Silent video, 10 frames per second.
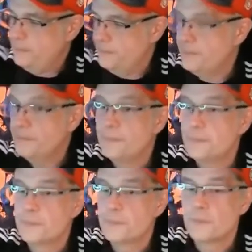
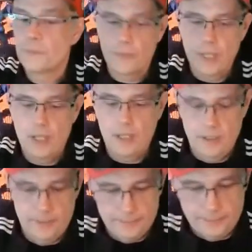
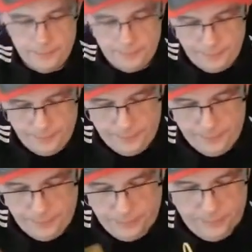
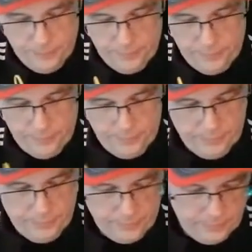
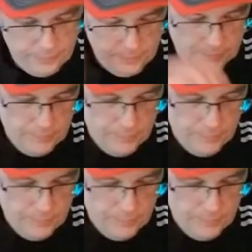Nobody speaks.